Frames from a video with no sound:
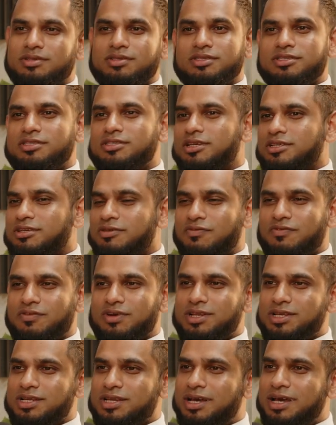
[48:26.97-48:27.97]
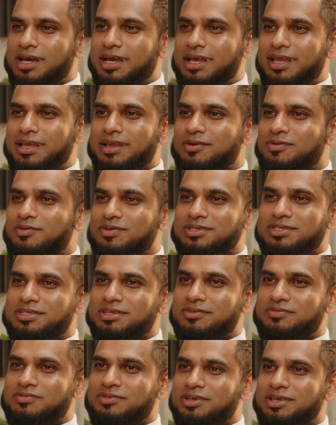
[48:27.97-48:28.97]
He was such a funny guy. Always
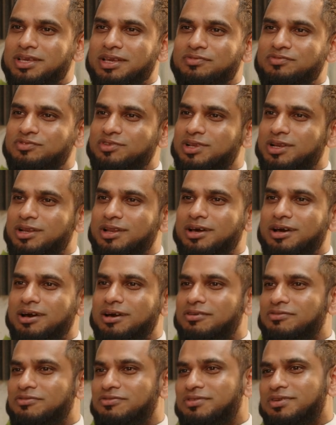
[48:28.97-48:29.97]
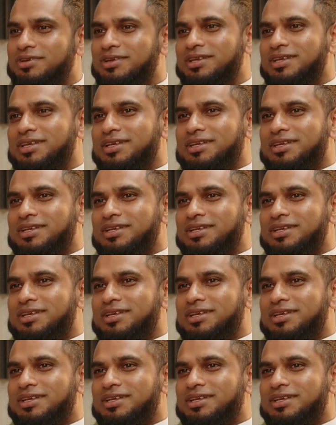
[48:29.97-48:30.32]
give he gave you a laugh,